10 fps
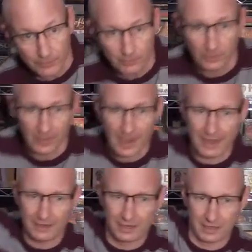to look
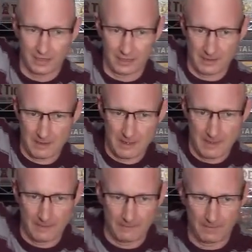at
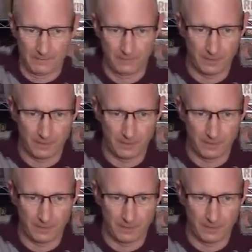the